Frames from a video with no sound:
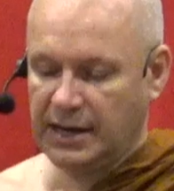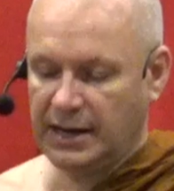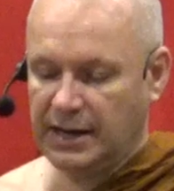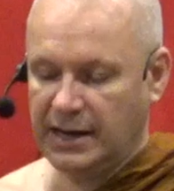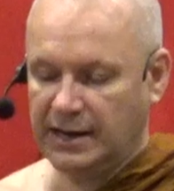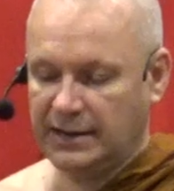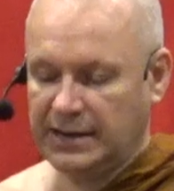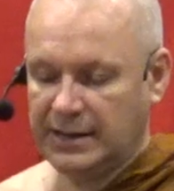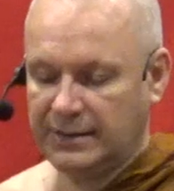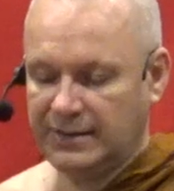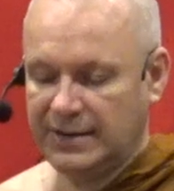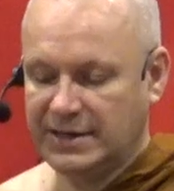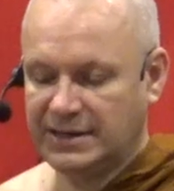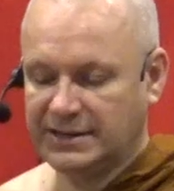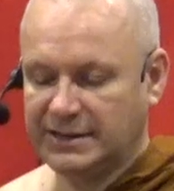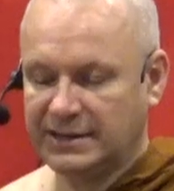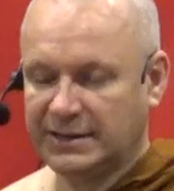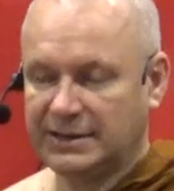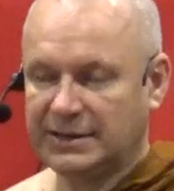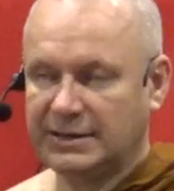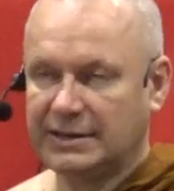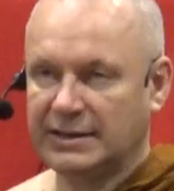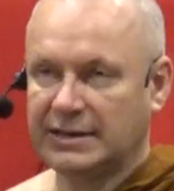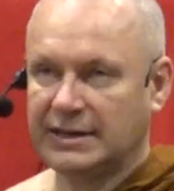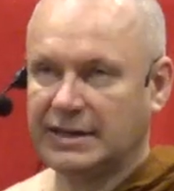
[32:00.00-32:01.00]
uh, there
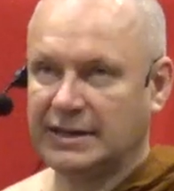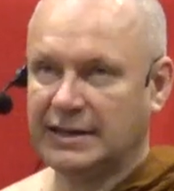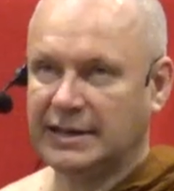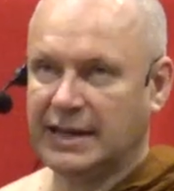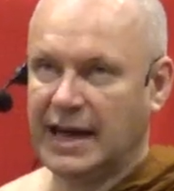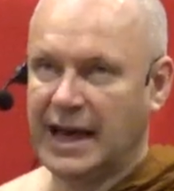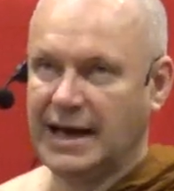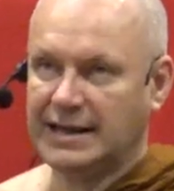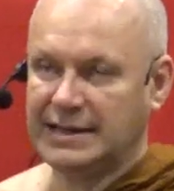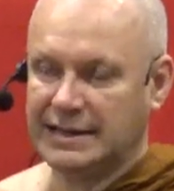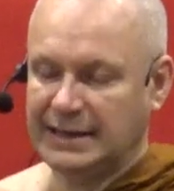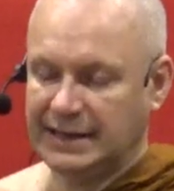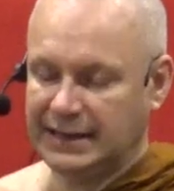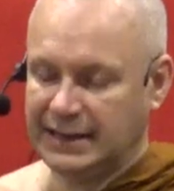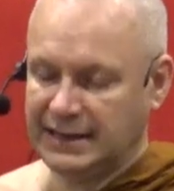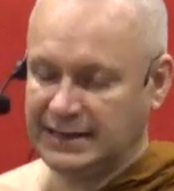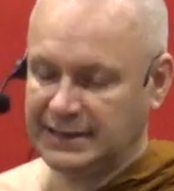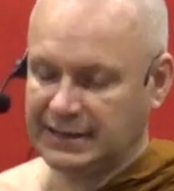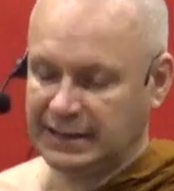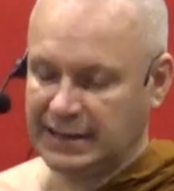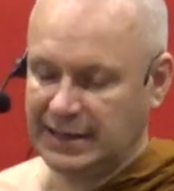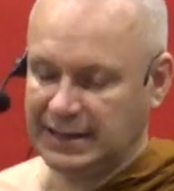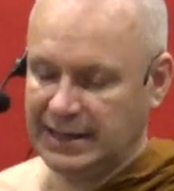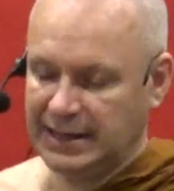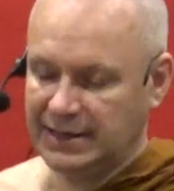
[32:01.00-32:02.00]
isn't it, ha- it
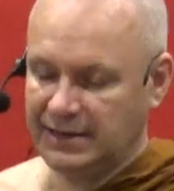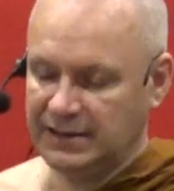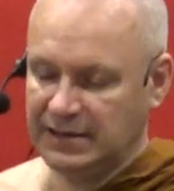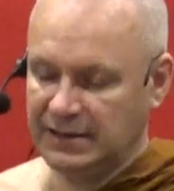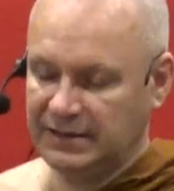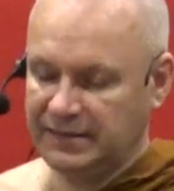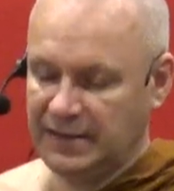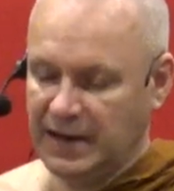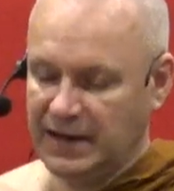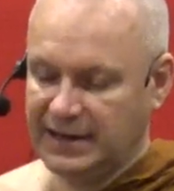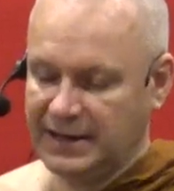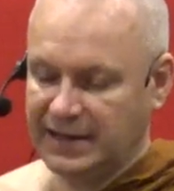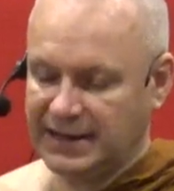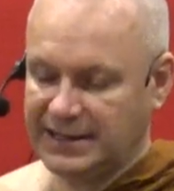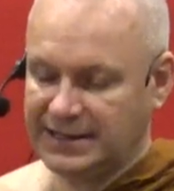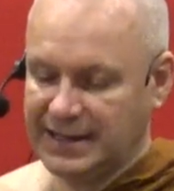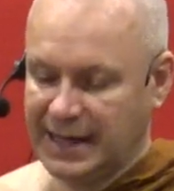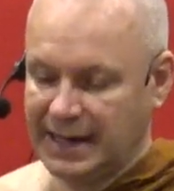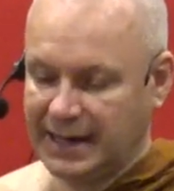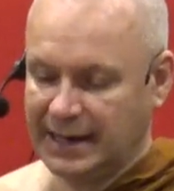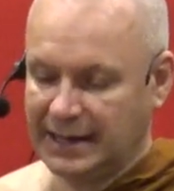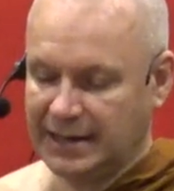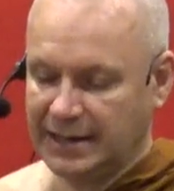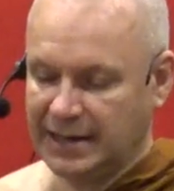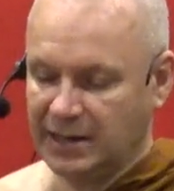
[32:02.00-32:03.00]
isn't clearly defined
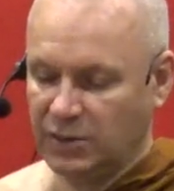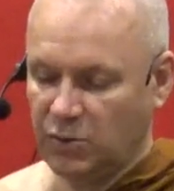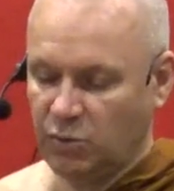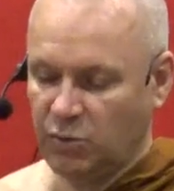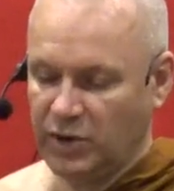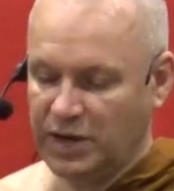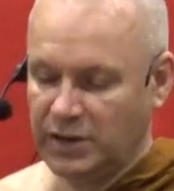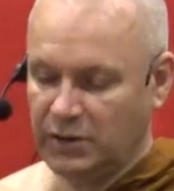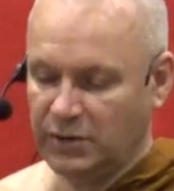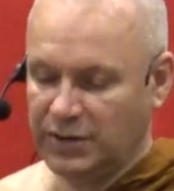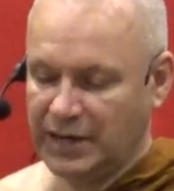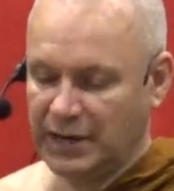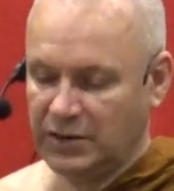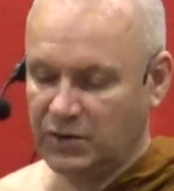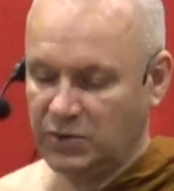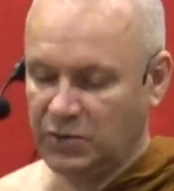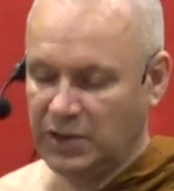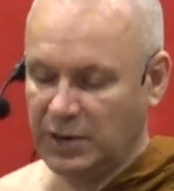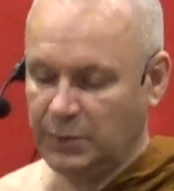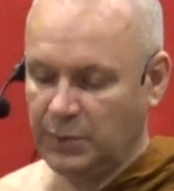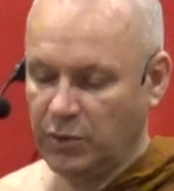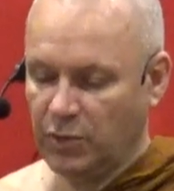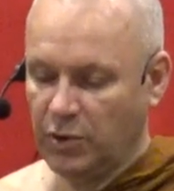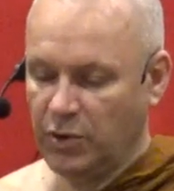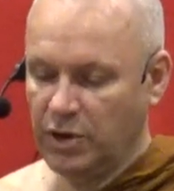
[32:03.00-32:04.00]
exactly where you get
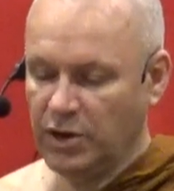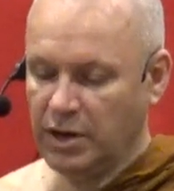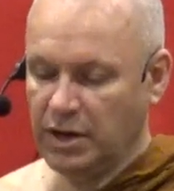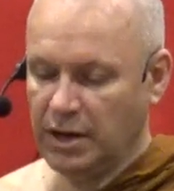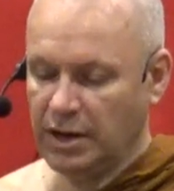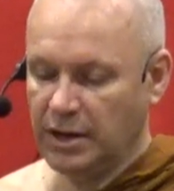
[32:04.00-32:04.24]
reborn,